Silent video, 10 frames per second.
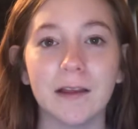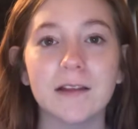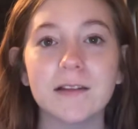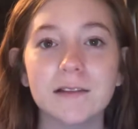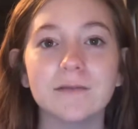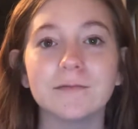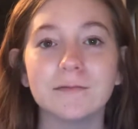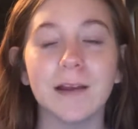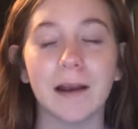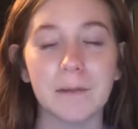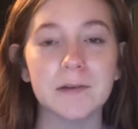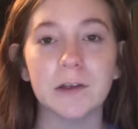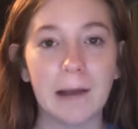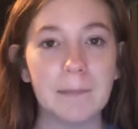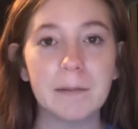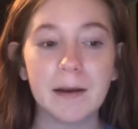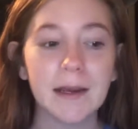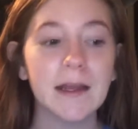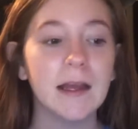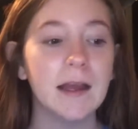this and I'm so happy about
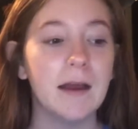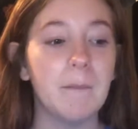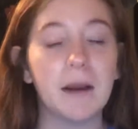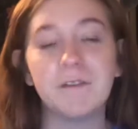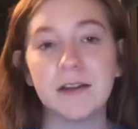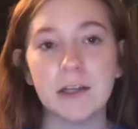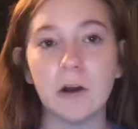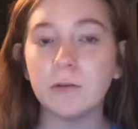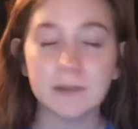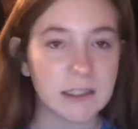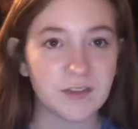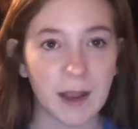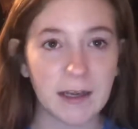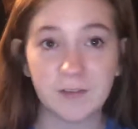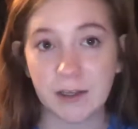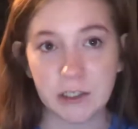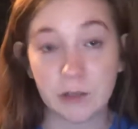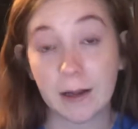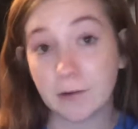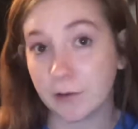it. But if I don't, that's fine. If I
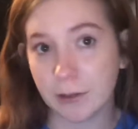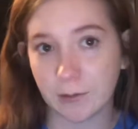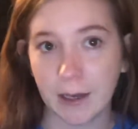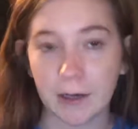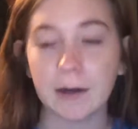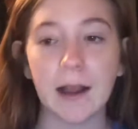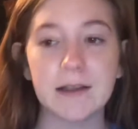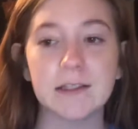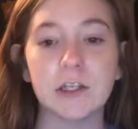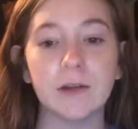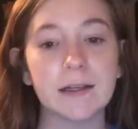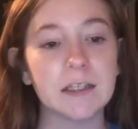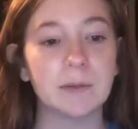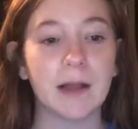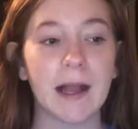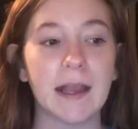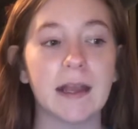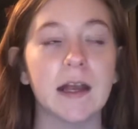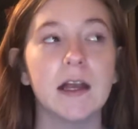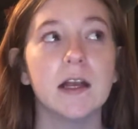do, I really don't care. I still like to
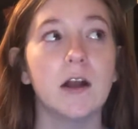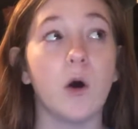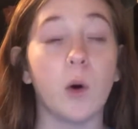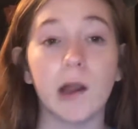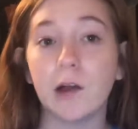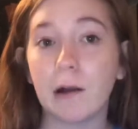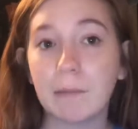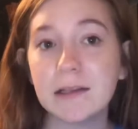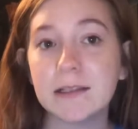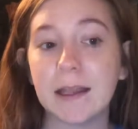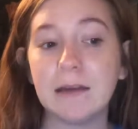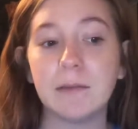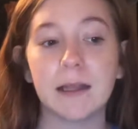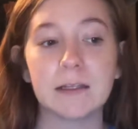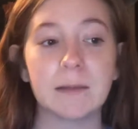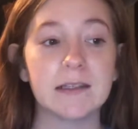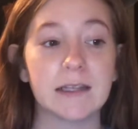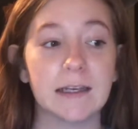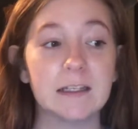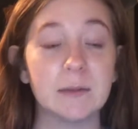apply oil on my skin because my
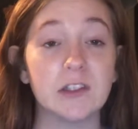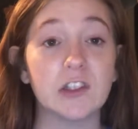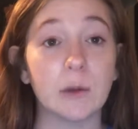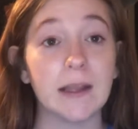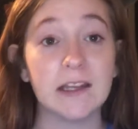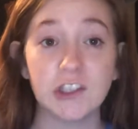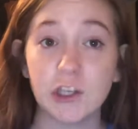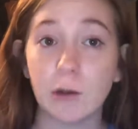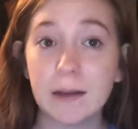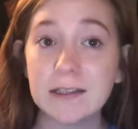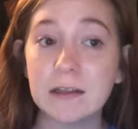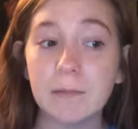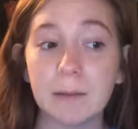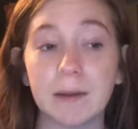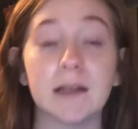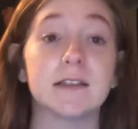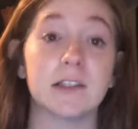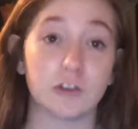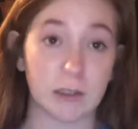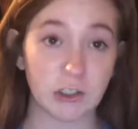skin has been so itchy on my stomach because it's
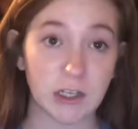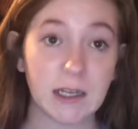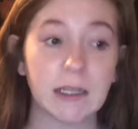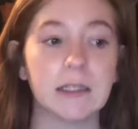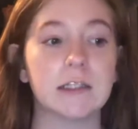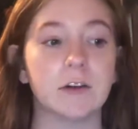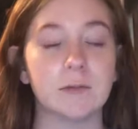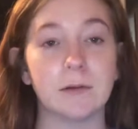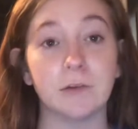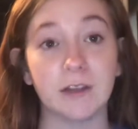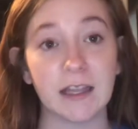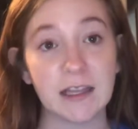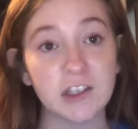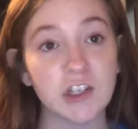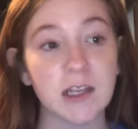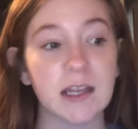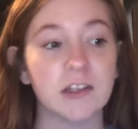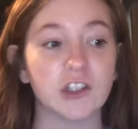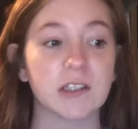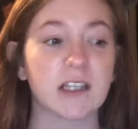stretching, and so it's been really itchy
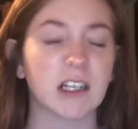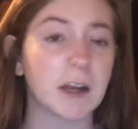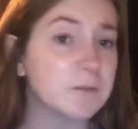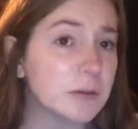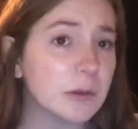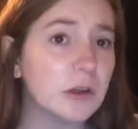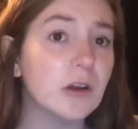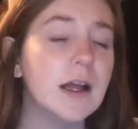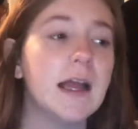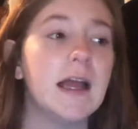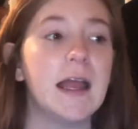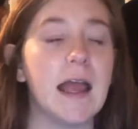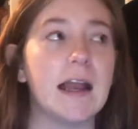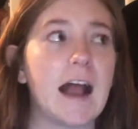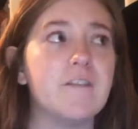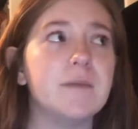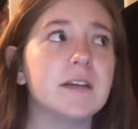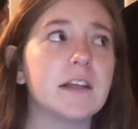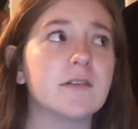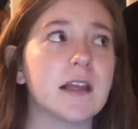and just uncomfortable. And I've been
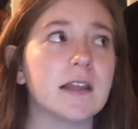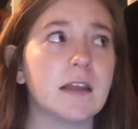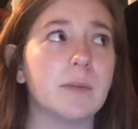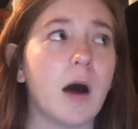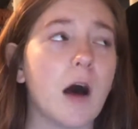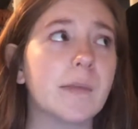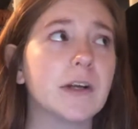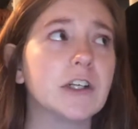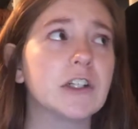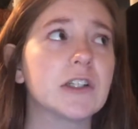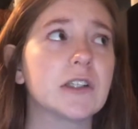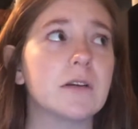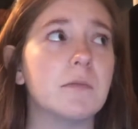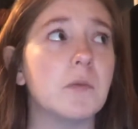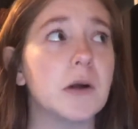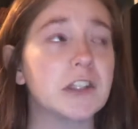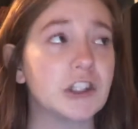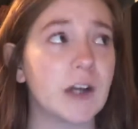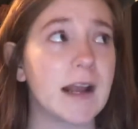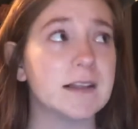using the Palmer's
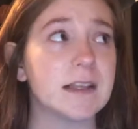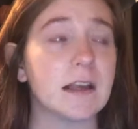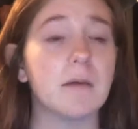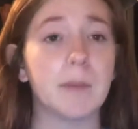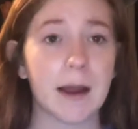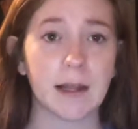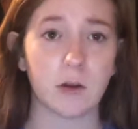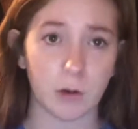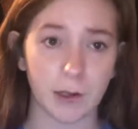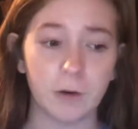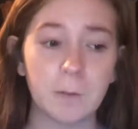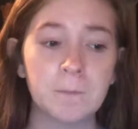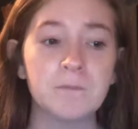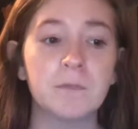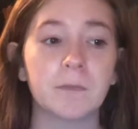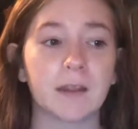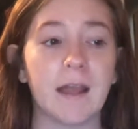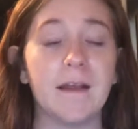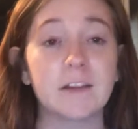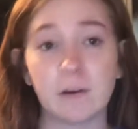moisturizing body oil,
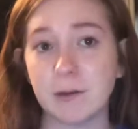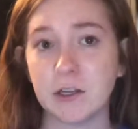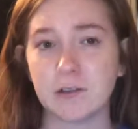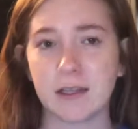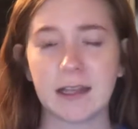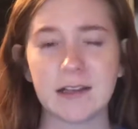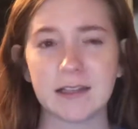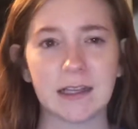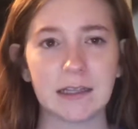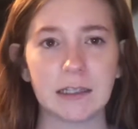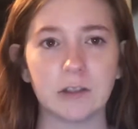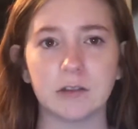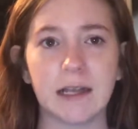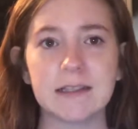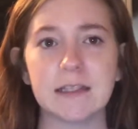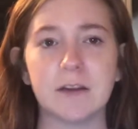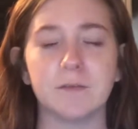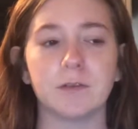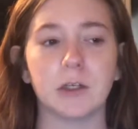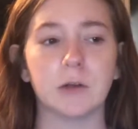and that's what I've been using. It has like a little light scent
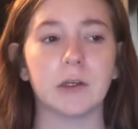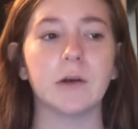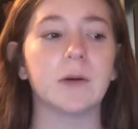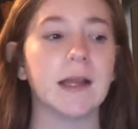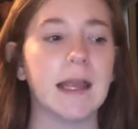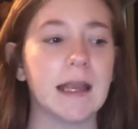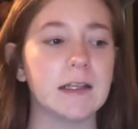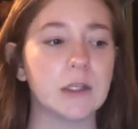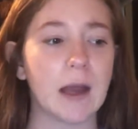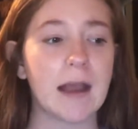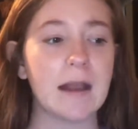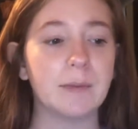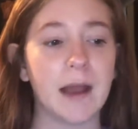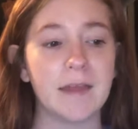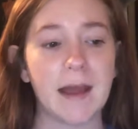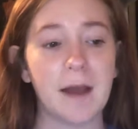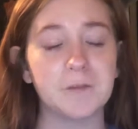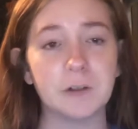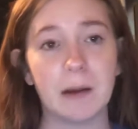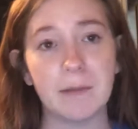of cocoa, and so I apply that
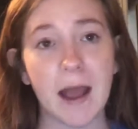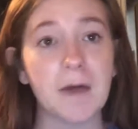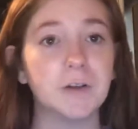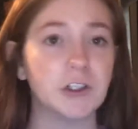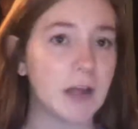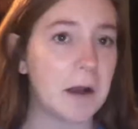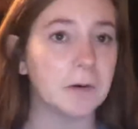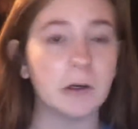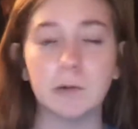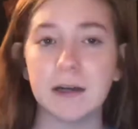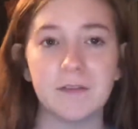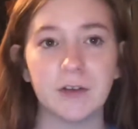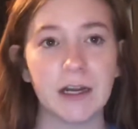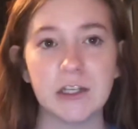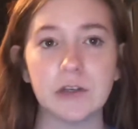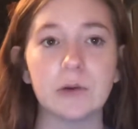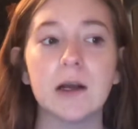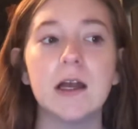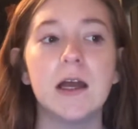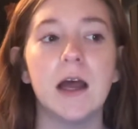after my bath or shower or whatever I do.
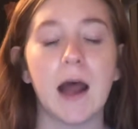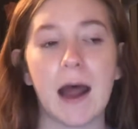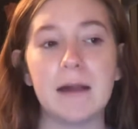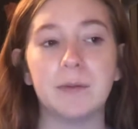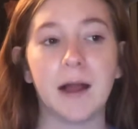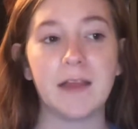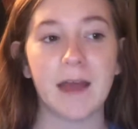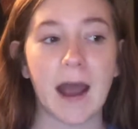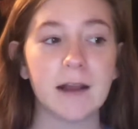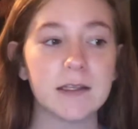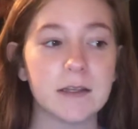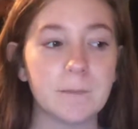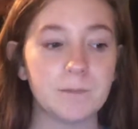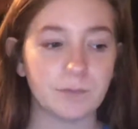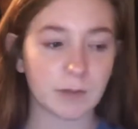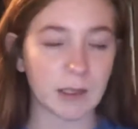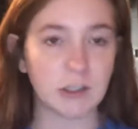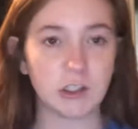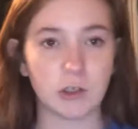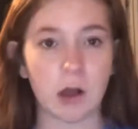I apply that. I
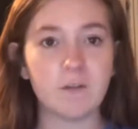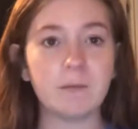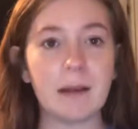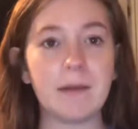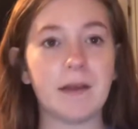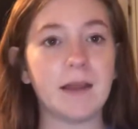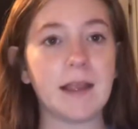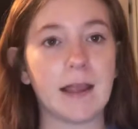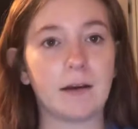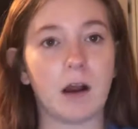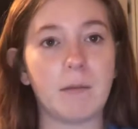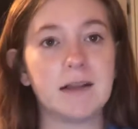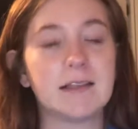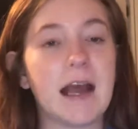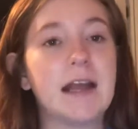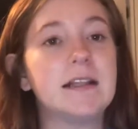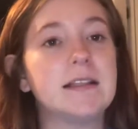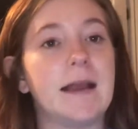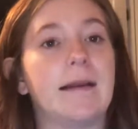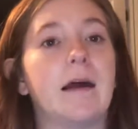just do all over my belly and on my
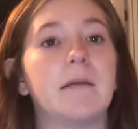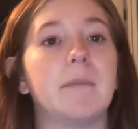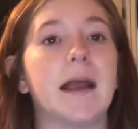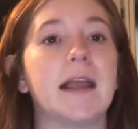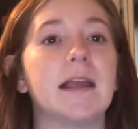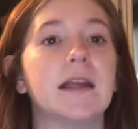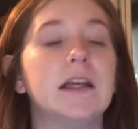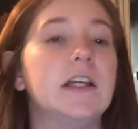sides and on my